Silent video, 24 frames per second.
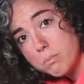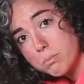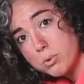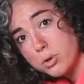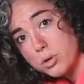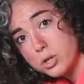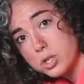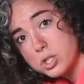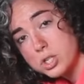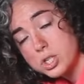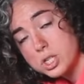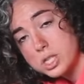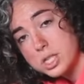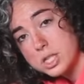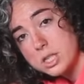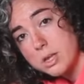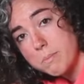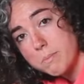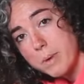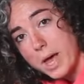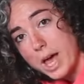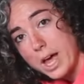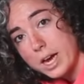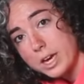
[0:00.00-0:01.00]
push to
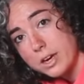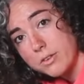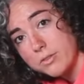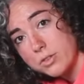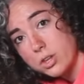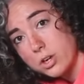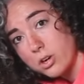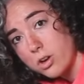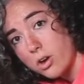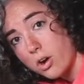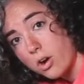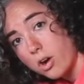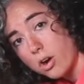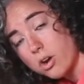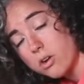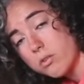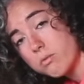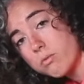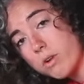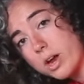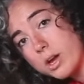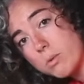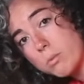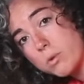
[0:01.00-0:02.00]
the back of the car,
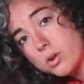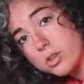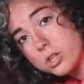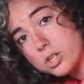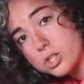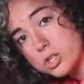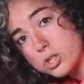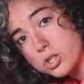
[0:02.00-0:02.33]
right where the